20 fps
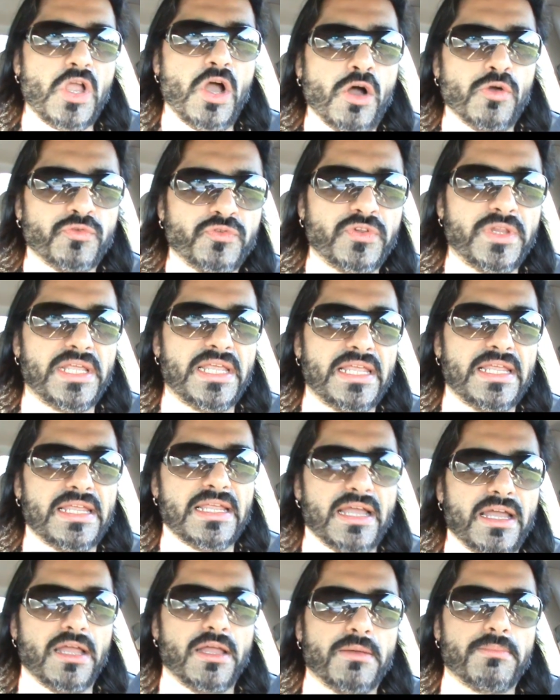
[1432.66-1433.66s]

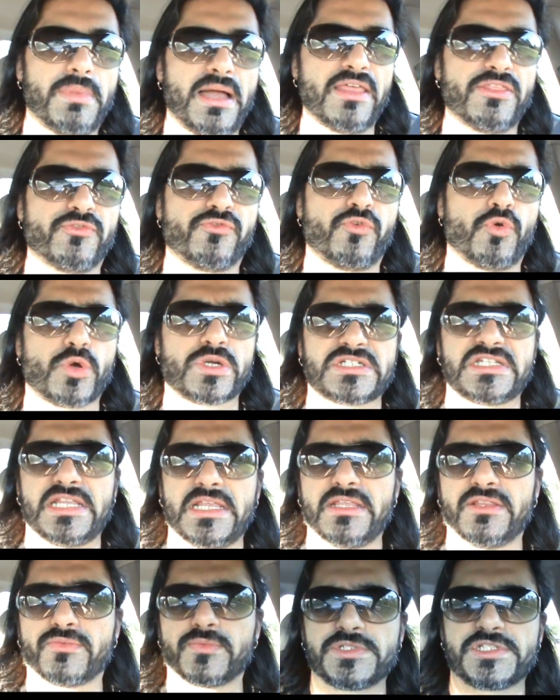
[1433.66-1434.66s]
Hopefully by the
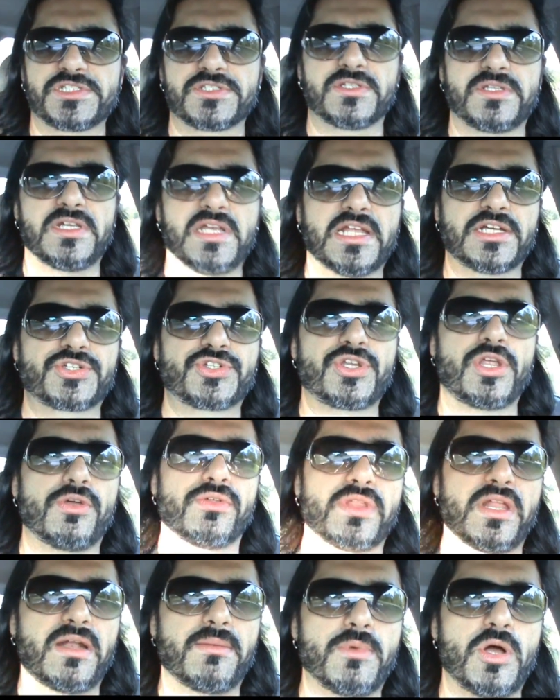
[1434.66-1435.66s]
14th, which is the next
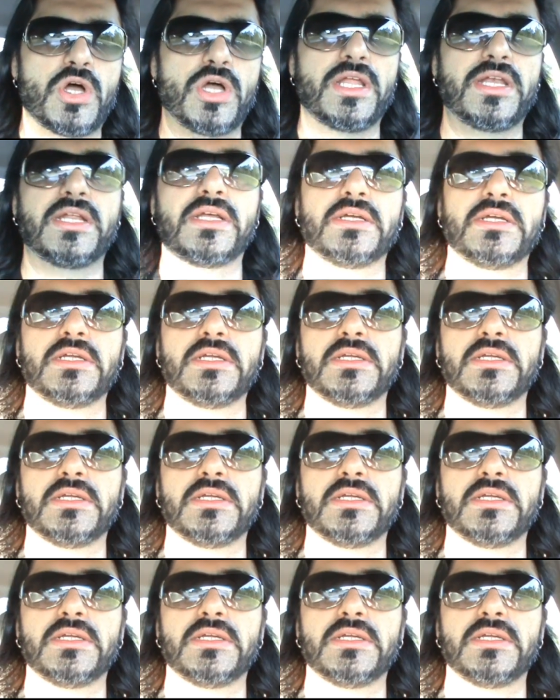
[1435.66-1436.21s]
show that I'm on.